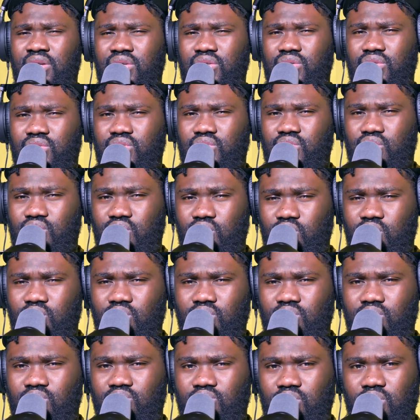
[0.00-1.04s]
you
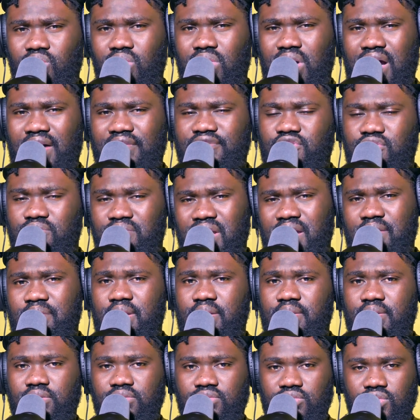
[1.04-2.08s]
will have to
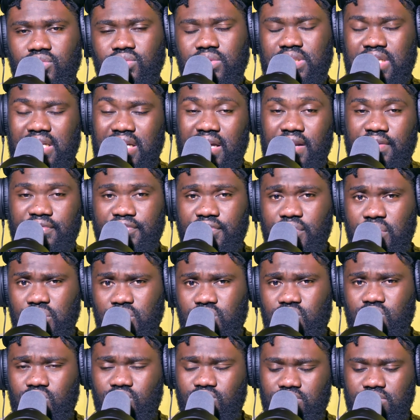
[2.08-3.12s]
maybe use a
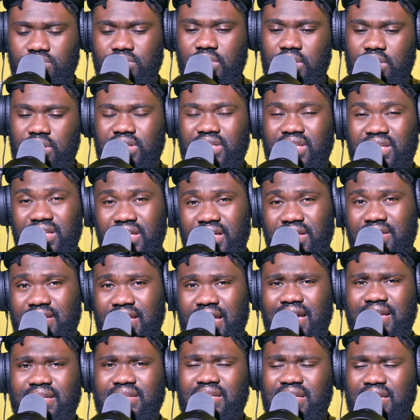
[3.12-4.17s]
headphone to hear
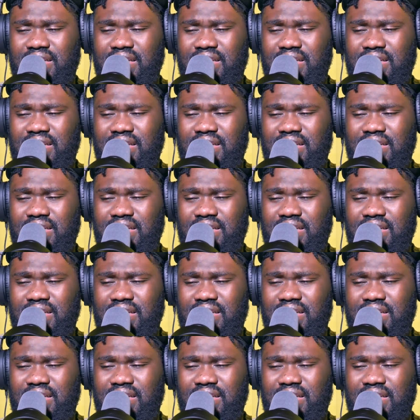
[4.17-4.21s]
that.